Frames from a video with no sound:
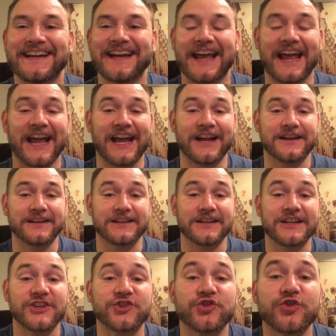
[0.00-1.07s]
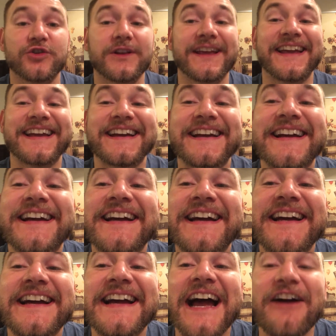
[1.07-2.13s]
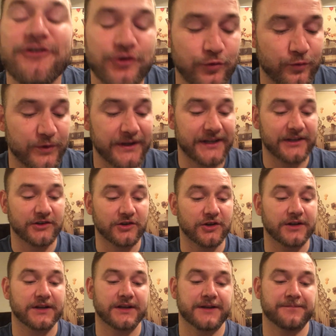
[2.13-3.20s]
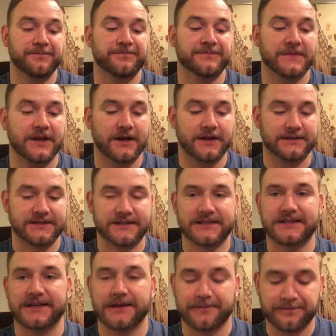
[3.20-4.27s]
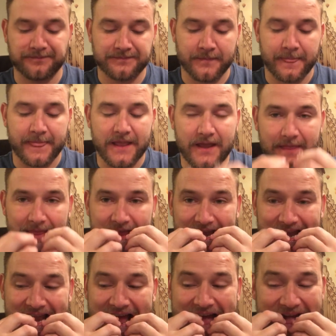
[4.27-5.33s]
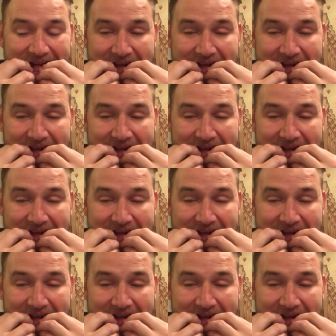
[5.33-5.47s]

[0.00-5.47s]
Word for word: and you truly have to really look uh, to see them. And then